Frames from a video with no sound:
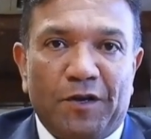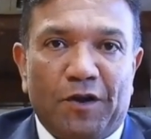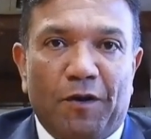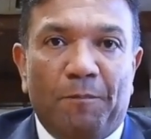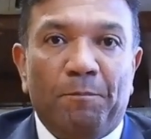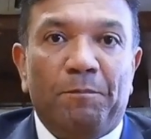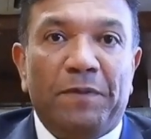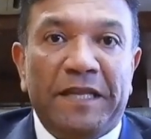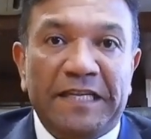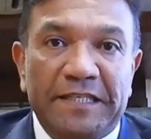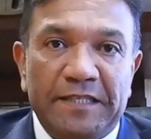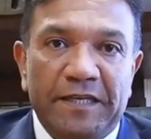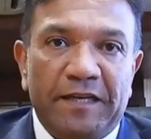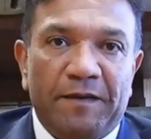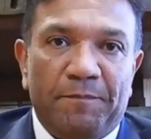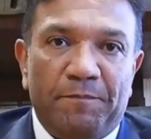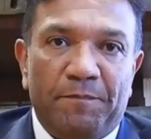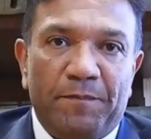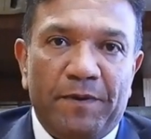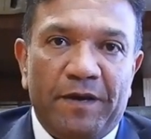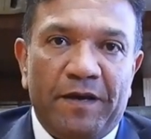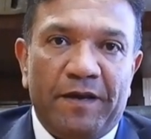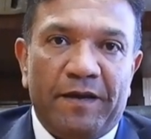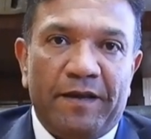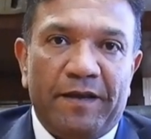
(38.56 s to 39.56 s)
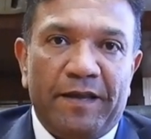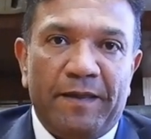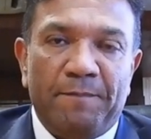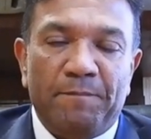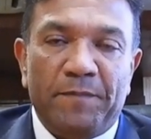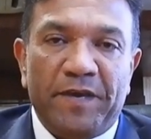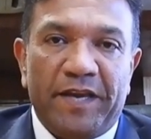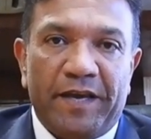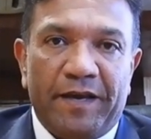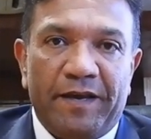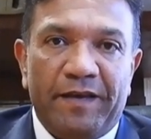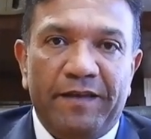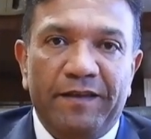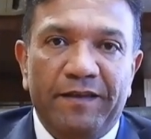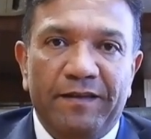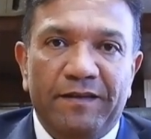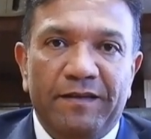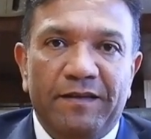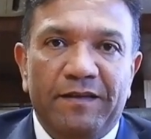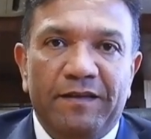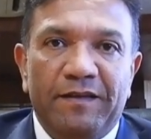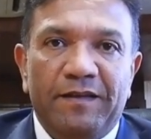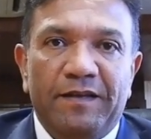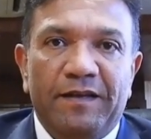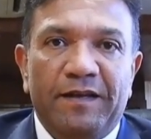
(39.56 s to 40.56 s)
completing an MBA.
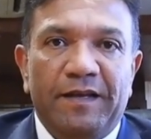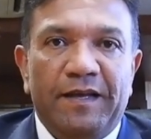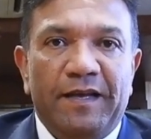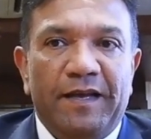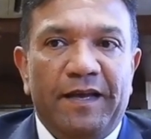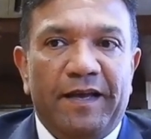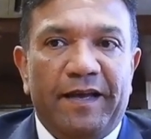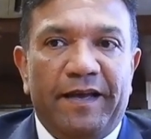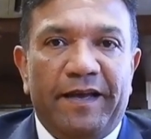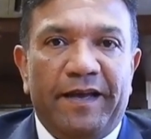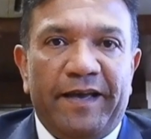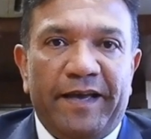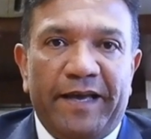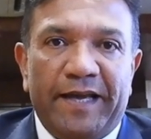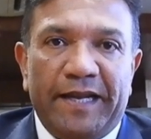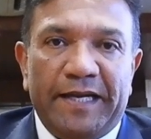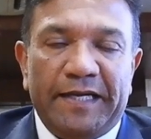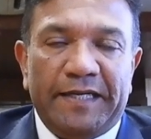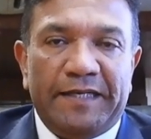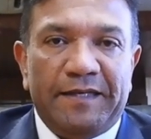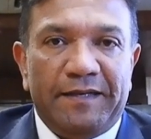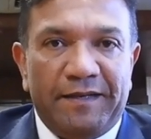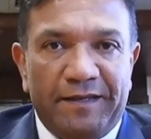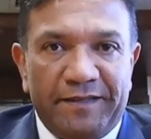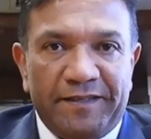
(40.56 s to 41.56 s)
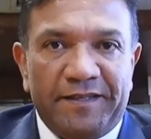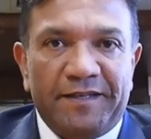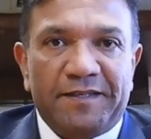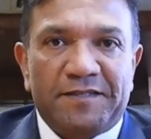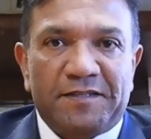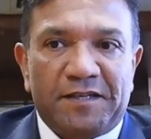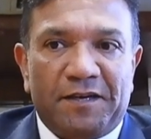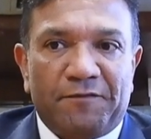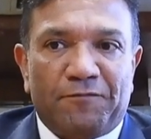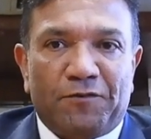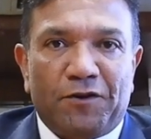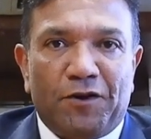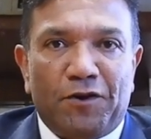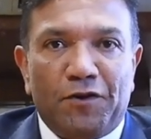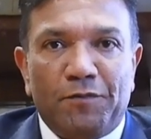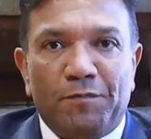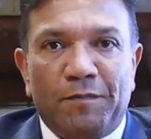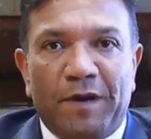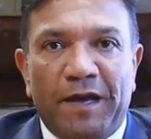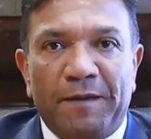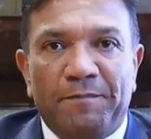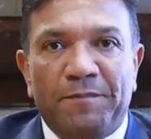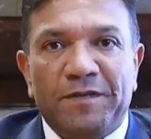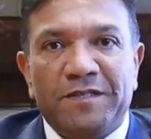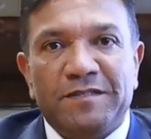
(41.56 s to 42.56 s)
And yes, I've grown
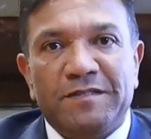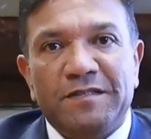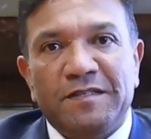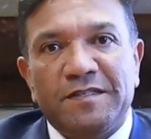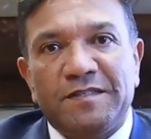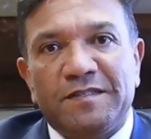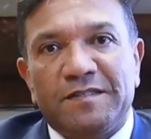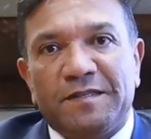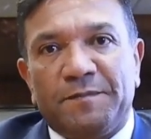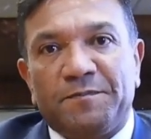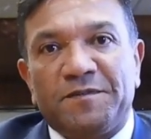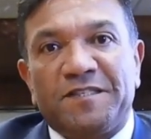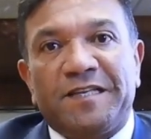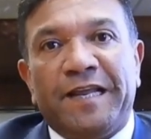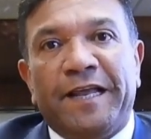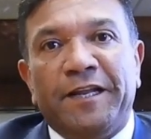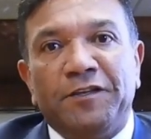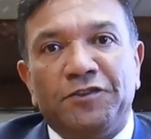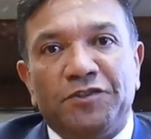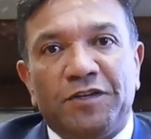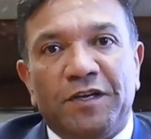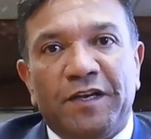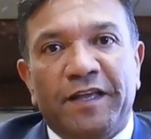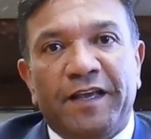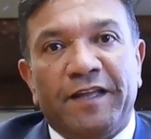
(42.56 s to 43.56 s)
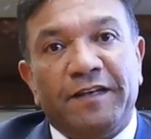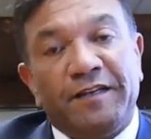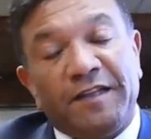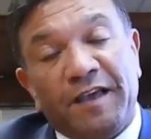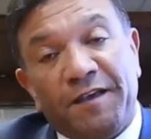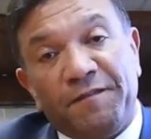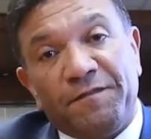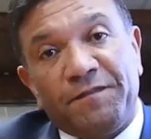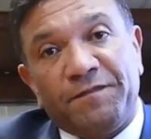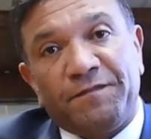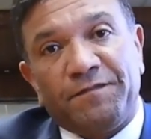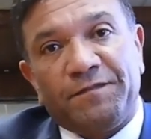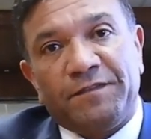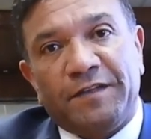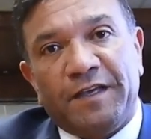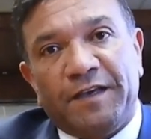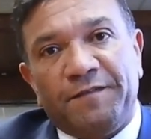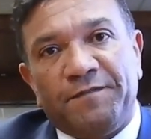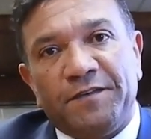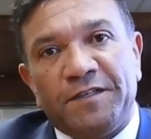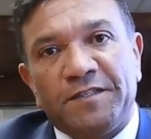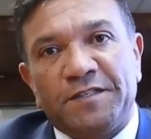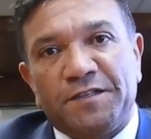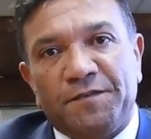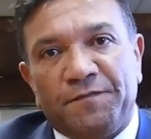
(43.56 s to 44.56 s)
my business substantially and
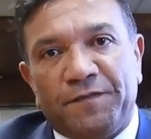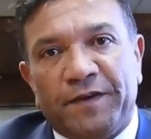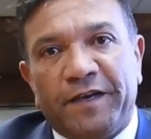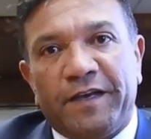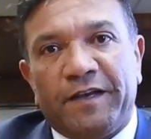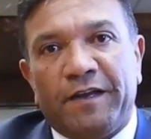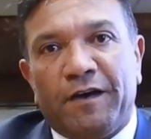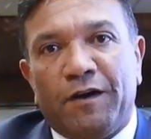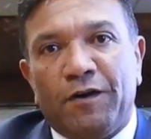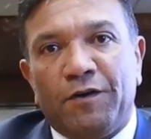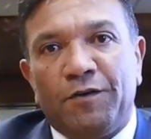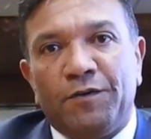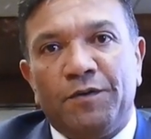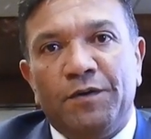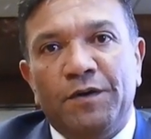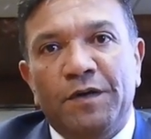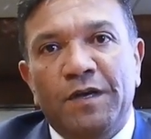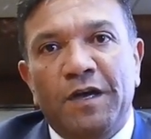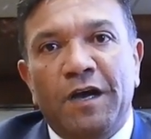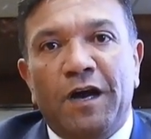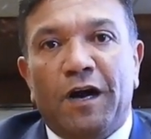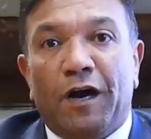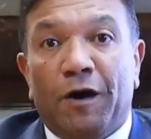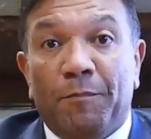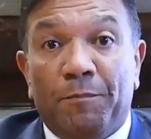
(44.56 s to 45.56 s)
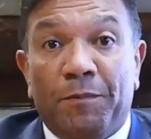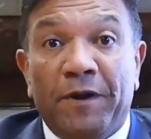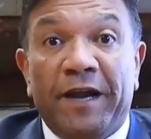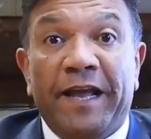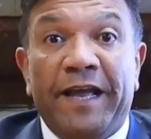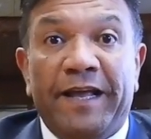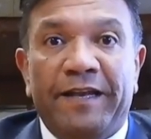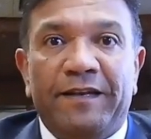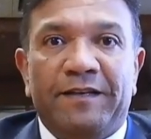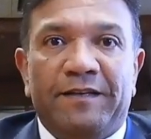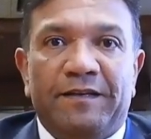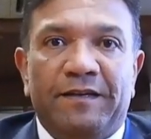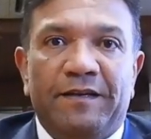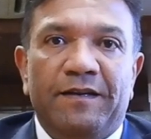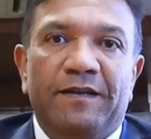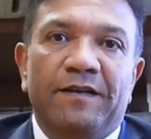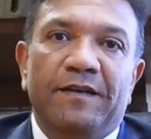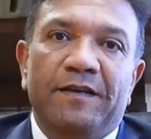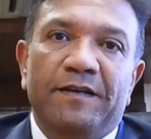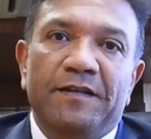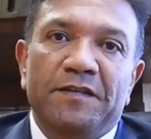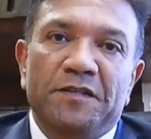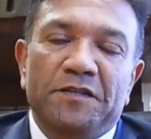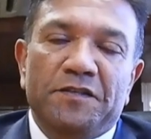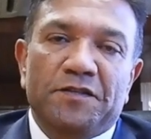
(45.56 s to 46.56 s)
diversified our brand.
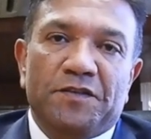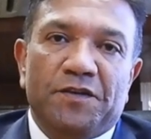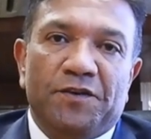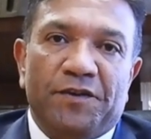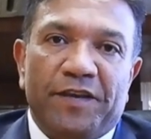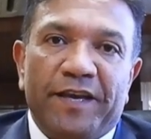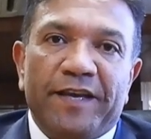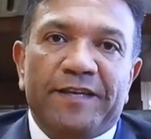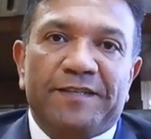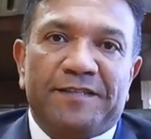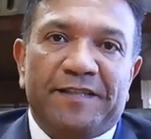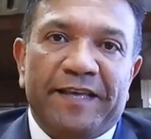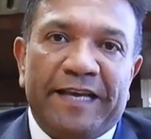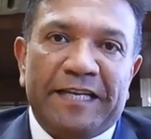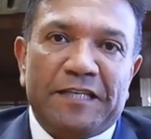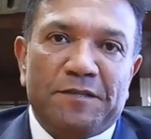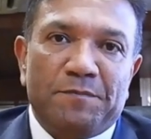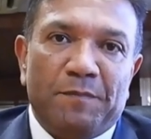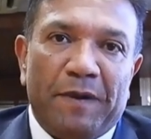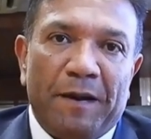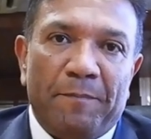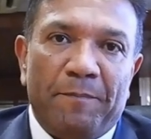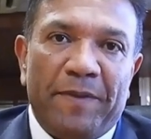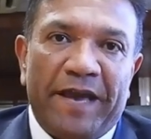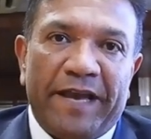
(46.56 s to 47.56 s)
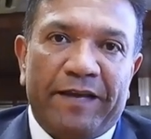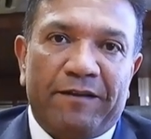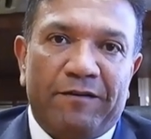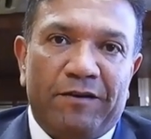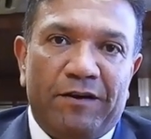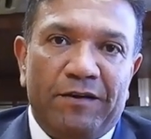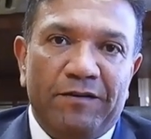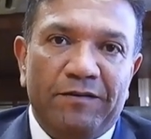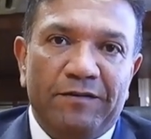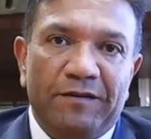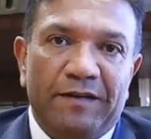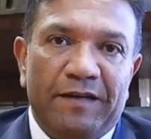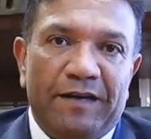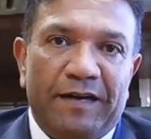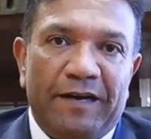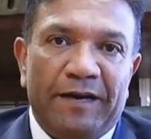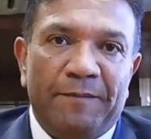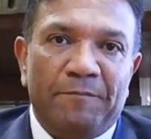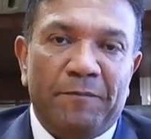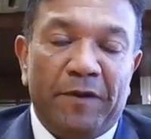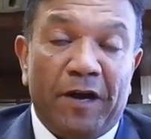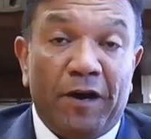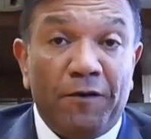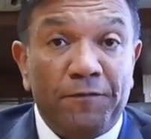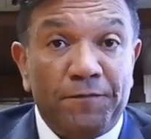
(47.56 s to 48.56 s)
So yes, that's my background.
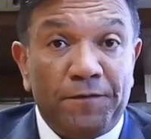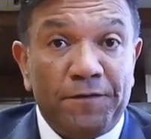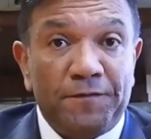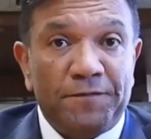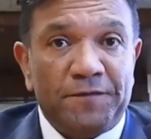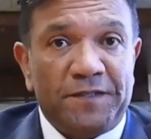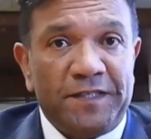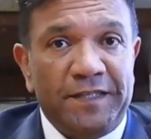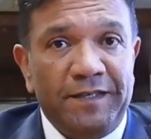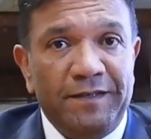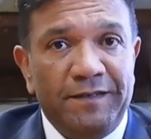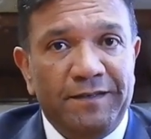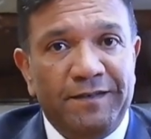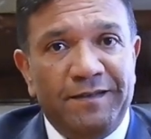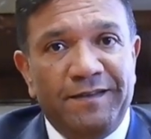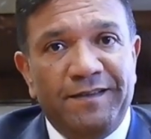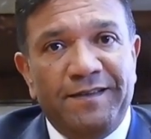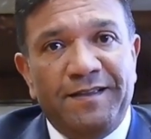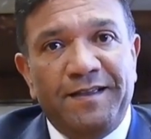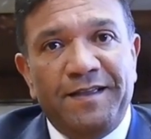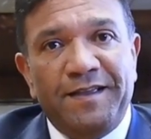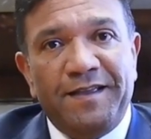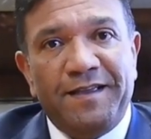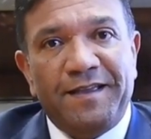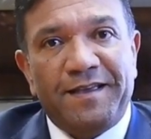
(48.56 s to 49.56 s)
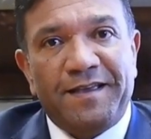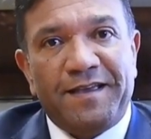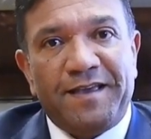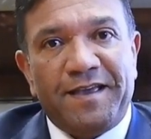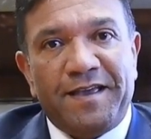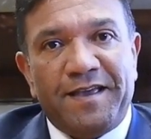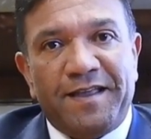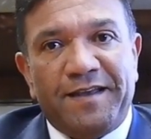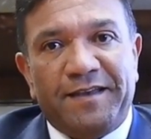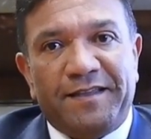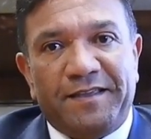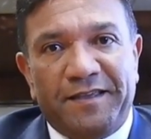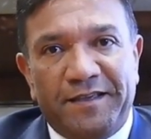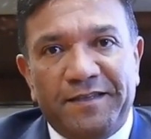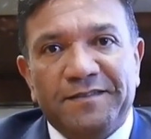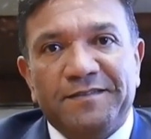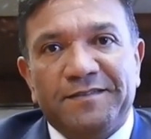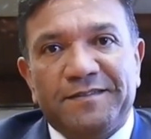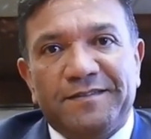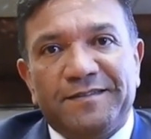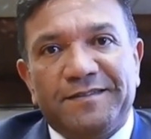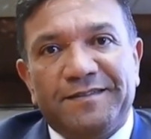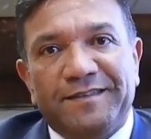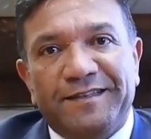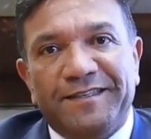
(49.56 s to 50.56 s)
I'm now 50. And
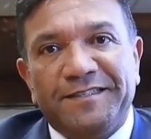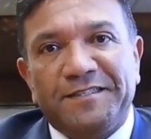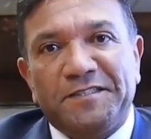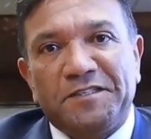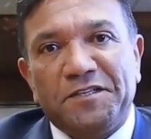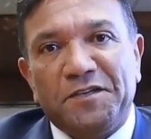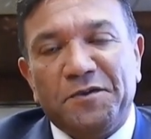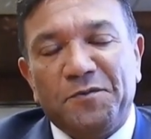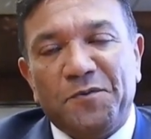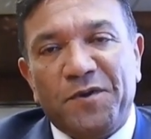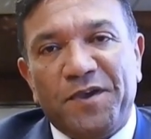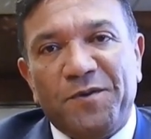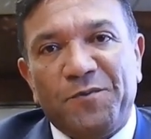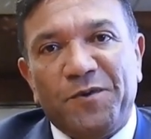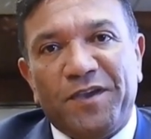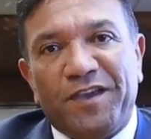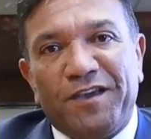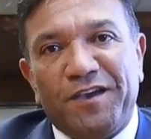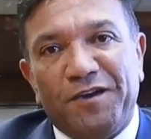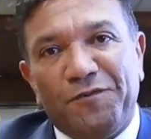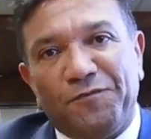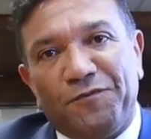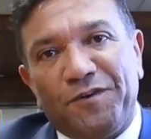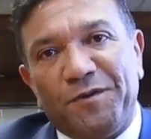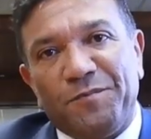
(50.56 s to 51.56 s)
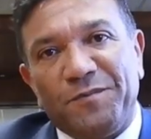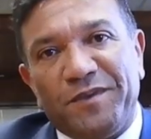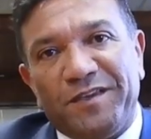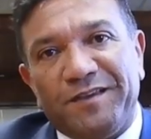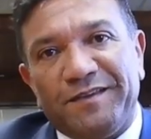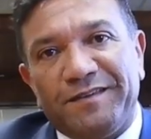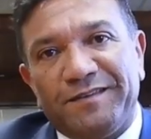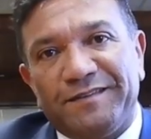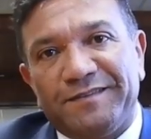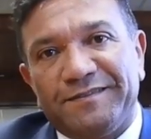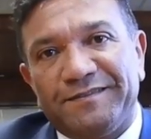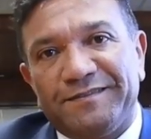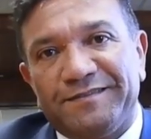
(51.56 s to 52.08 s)
yes, let's see where we go from here.